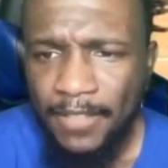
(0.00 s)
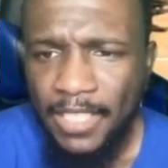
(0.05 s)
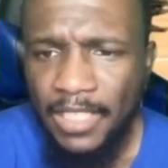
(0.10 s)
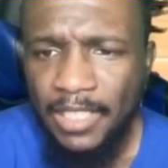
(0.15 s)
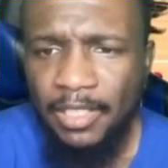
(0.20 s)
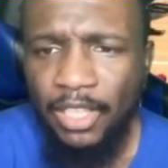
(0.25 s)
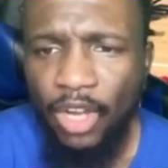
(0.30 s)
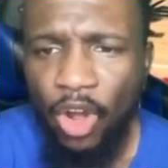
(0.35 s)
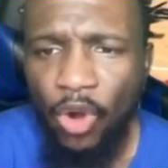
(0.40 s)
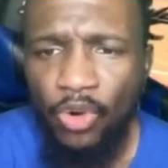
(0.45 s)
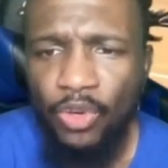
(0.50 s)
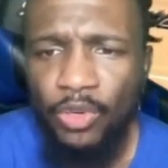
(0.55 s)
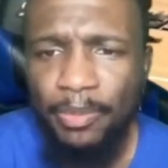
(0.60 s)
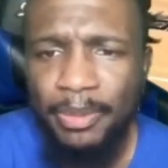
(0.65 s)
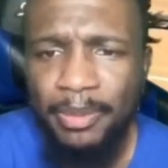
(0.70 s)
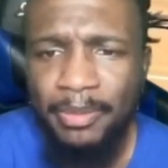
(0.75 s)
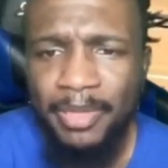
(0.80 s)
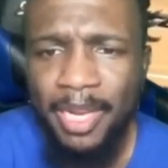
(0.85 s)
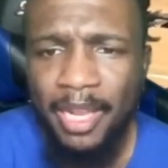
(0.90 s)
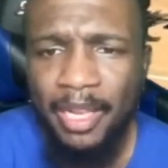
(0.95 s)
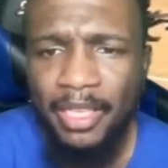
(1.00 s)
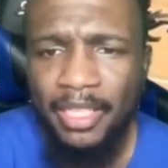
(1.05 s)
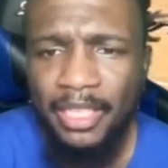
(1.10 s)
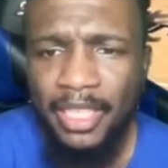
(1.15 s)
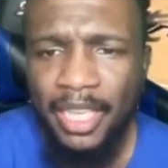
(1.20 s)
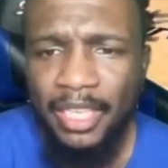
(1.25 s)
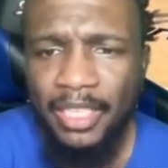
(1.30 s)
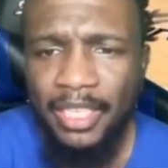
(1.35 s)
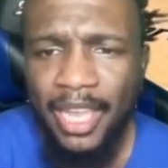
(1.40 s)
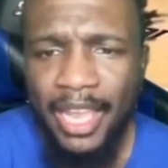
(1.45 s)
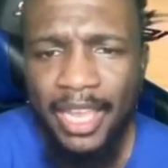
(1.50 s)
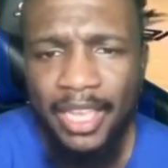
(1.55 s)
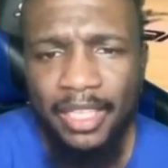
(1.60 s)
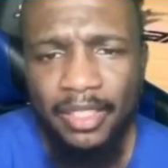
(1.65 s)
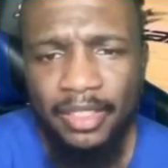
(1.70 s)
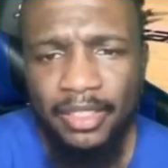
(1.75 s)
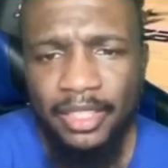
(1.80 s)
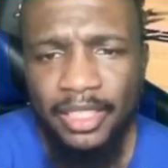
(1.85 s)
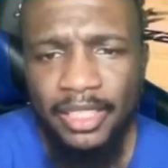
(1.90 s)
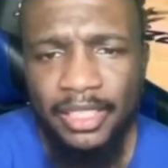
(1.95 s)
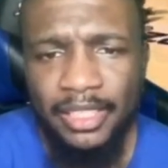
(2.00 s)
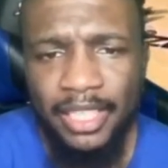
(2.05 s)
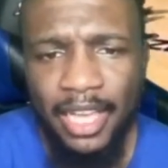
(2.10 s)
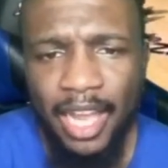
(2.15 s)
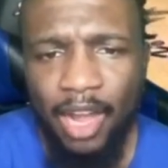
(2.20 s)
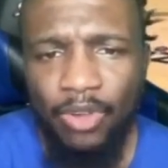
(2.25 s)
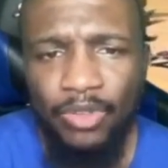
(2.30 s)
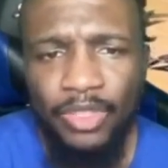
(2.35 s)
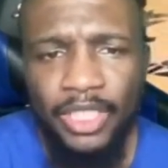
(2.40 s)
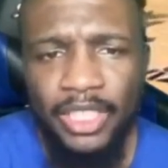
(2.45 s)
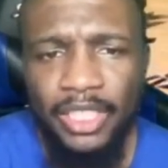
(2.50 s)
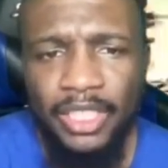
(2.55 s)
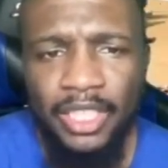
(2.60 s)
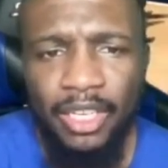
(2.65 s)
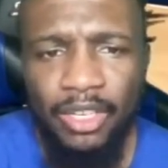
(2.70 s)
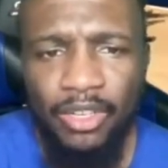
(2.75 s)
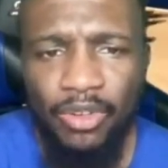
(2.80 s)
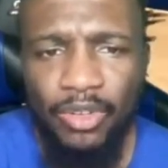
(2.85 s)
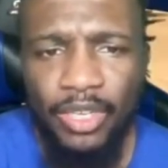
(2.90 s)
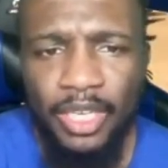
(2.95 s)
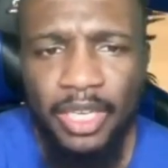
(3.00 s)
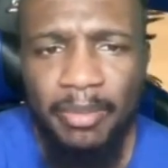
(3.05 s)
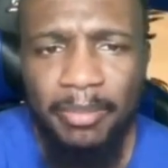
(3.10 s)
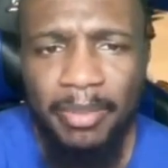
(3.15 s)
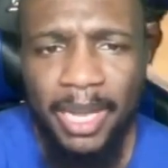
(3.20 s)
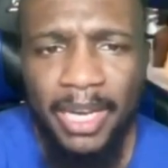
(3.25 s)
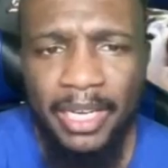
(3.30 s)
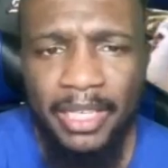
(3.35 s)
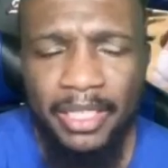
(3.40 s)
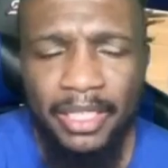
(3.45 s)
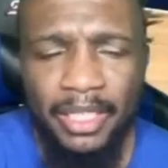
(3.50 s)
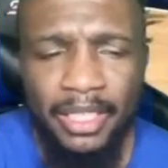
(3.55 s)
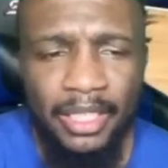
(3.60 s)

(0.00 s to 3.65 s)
It's the older people that hey, listen, I don't need to dunk on everybody